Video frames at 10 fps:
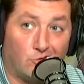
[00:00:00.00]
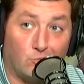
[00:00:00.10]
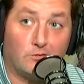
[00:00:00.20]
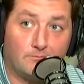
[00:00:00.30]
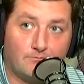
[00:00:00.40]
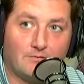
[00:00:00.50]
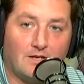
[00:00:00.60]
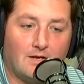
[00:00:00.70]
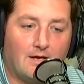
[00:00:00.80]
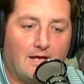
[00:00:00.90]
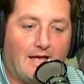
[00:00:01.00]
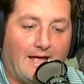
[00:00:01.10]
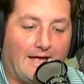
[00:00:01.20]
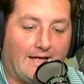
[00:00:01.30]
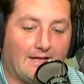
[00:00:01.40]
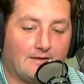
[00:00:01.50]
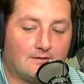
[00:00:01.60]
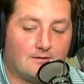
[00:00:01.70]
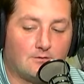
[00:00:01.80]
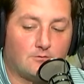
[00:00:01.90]
dude.
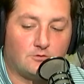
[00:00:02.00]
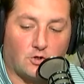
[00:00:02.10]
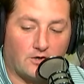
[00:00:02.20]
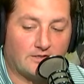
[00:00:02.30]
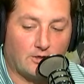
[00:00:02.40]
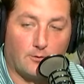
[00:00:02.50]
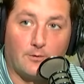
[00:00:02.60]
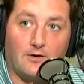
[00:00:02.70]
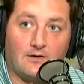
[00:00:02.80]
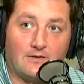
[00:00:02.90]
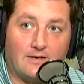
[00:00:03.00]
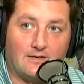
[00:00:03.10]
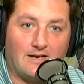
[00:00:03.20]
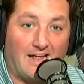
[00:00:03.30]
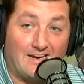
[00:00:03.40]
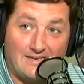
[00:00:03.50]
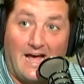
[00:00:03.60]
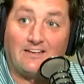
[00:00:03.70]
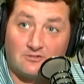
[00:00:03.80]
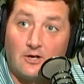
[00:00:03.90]
And Jordan Gilbert had a
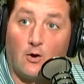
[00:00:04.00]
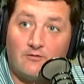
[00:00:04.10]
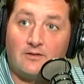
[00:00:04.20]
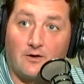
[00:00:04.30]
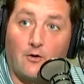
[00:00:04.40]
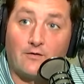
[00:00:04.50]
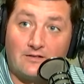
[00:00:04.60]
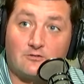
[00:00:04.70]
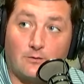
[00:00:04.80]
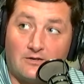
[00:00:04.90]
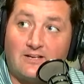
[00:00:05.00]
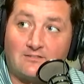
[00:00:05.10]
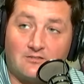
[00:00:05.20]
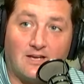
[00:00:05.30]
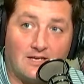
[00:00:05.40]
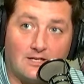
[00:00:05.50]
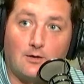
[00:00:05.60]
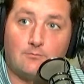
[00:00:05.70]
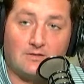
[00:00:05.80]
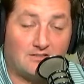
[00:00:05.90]
nice go of it early in his career at Texas
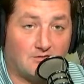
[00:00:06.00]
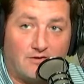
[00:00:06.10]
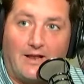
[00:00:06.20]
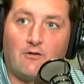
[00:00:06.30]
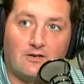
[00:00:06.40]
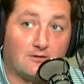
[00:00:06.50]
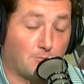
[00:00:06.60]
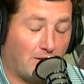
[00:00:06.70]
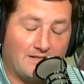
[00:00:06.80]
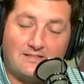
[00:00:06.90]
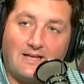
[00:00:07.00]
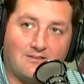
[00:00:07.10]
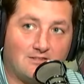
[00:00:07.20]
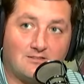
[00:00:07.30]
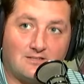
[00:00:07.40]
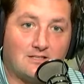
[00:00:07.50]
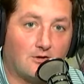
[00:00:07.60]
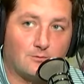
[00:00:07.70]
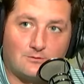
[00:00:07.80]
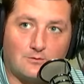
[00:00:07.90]
A&M. He's a veteran. He's played in the SEC. He
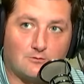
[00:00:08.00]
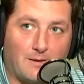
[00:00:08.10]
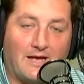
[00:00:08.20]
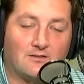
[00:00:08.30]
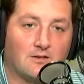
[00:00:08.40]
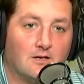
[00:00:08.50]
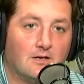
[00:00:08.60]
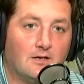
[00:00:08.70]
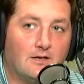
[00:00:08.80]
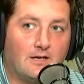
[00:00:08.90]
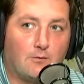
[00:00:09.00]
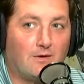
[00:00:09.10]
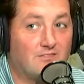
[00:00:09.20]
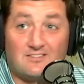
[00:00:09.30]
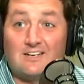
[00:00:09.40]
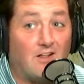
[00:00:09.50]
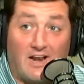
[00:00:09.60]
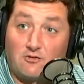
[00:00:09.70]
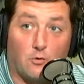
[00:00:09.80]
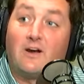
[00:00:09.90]
knows what to expect. And we haven't seen a
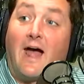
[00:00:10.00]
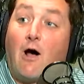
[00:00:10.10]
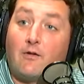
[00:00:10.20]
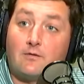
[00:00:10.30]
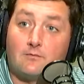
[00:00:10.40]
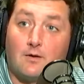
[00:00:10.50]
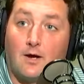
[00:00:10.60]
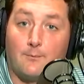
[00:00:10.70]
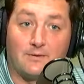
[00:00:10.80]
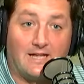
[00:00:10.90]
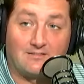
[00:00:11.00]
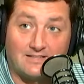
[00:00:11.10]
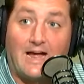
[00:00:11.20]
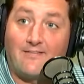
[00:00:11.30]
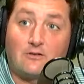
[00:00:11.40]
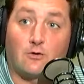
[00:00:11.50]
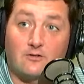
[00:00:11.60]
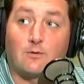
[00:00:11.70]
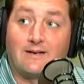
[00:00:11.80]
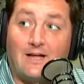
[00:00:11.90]
lot of Jordan Allen, but that's the guy they
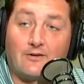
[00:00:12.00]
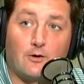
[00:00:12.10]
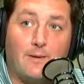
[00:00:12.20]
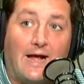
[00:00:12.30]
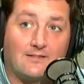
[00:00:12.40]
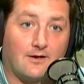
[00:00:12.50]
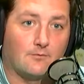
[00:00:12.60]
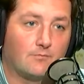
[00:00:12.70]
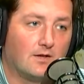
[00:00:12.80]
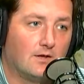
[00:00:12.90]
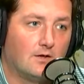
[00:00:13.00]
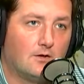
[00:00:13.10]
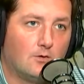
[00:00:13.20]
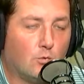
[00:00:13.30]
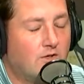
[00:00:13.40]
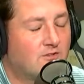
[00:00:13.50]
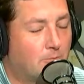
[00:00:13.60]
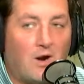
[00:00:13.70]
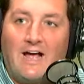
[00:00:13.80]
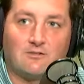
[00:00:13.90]
trust right now to go back there. Wouldn't
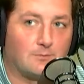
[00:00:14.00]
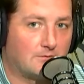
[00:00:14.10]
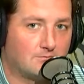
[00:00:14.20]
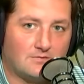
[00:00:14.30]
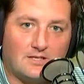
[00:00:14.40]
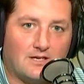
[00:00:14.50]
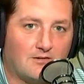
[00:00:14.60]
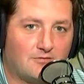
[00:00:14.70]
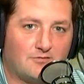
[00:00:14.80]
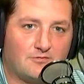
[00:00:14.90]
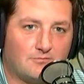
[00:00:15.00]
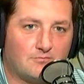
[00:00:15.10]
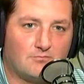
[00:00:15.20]
surprise me if